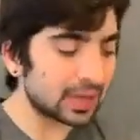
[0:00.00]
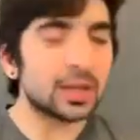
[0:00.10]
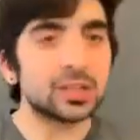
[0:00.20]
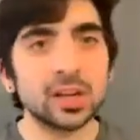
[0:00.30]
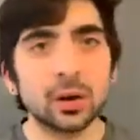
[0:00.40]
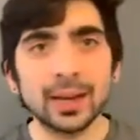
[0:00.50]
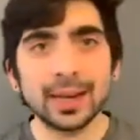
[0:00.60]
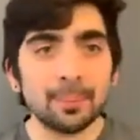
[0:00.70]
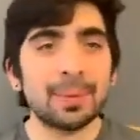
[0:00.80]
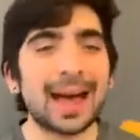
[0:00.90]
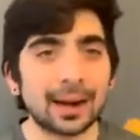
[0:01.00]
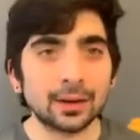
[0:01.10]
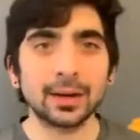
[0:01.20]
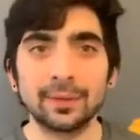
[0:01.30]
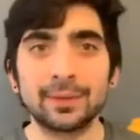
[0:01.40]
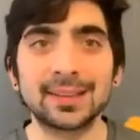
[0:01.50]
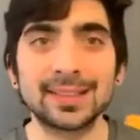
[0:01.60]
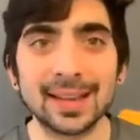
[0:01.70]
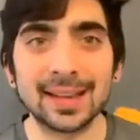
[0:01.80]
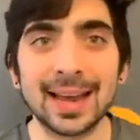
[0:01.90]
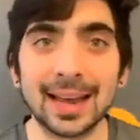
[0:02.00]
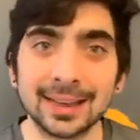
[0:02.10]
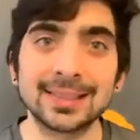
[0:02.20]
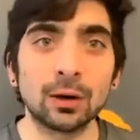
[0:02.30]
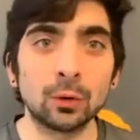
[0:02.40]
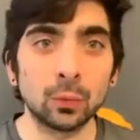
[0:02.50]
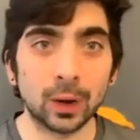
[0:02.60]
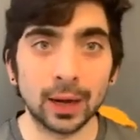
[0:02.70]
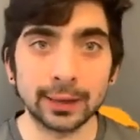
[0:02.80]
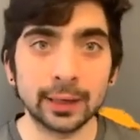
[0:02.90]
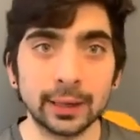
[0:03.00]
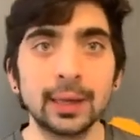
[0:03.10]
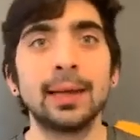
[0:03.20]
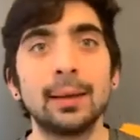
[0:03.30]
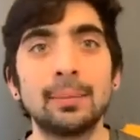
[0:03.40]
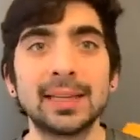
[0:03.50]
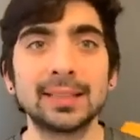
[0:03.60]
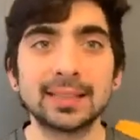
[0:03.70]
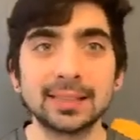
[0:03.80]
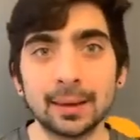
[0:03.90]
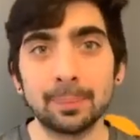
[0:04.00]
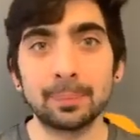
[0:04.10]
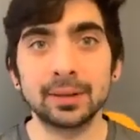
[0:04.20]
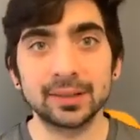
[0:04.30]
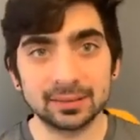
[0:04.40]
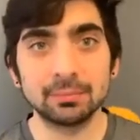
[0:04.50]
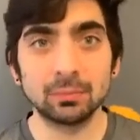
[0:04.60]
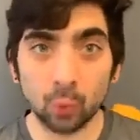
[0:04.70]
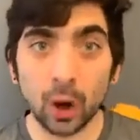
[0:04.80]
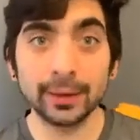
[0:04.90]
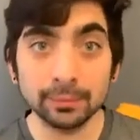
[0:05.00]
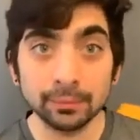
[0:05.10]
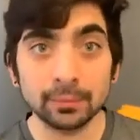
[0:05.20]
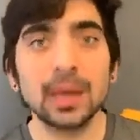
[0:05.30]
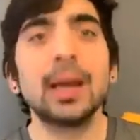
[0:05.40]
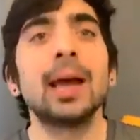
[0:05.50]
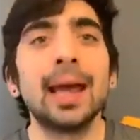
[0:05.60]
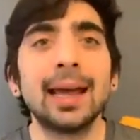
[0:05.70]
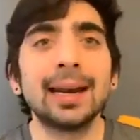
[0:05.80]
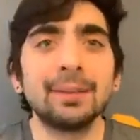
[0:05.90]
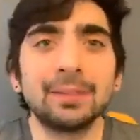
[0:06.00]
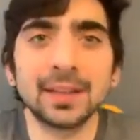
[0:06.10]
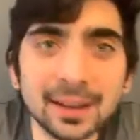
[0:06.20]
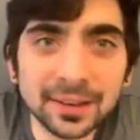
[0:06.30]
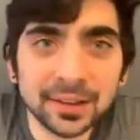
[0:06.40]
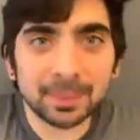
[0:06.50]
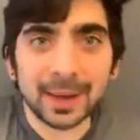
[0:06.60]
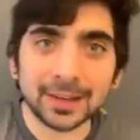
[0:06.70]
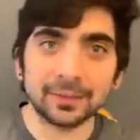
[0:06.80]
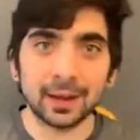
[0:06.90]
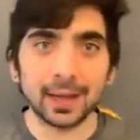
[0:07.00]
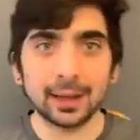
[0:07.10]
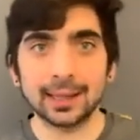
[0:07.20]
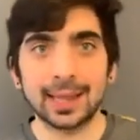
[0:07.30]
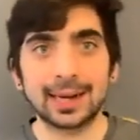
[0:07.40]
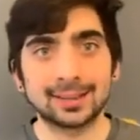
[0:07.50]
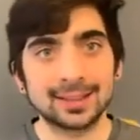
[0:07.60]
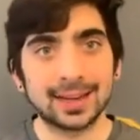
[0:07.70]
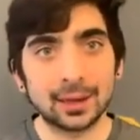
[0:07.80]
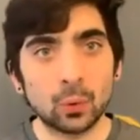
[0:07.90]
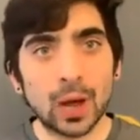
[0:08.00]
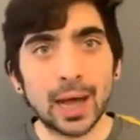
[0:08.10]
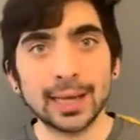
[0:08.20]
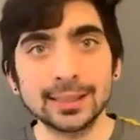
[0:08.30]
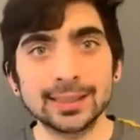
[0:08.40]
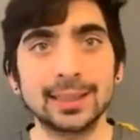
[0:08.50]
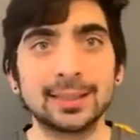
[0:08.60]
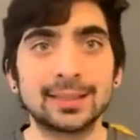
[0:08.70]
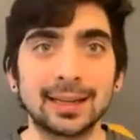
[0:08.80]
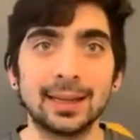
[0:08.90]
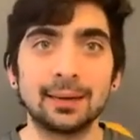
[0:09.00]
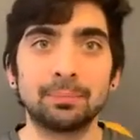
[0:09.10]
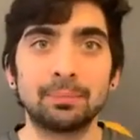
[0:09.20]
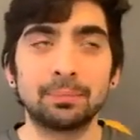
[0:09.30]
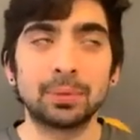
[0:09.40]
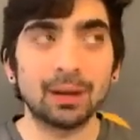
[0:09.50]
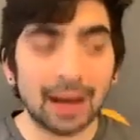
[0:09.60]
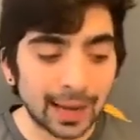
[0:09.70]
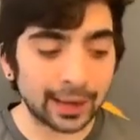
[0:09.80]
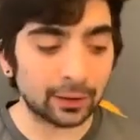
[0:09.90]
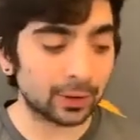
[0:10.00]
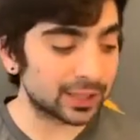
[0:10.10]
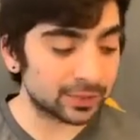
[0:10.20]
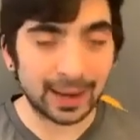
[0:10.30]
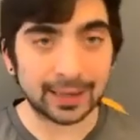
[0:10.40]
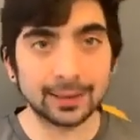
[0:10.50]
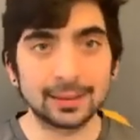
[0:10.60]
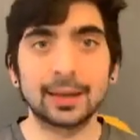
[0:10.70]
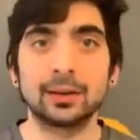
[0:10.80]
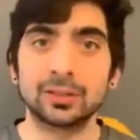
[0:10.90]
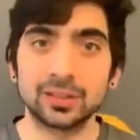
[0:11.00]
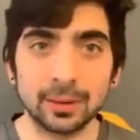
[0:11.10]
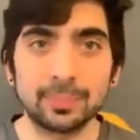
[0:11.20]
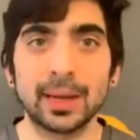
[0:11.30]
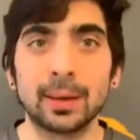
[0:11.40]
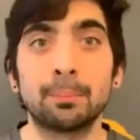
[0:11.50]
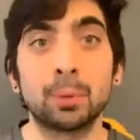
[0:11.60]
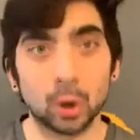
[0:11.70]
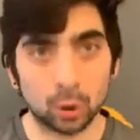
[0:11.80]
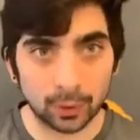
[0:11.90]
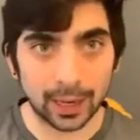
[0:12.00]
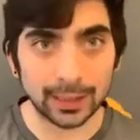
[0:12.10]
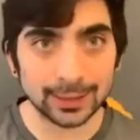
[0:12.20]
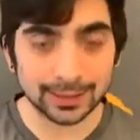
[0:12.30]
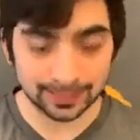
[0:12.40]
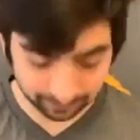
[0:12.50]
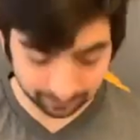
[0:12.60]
So in a pattern, if it says SL1, it means slip 1. And if it doesn't specify that it's knitwise, it's implied or expected that you're slipping it purlwise.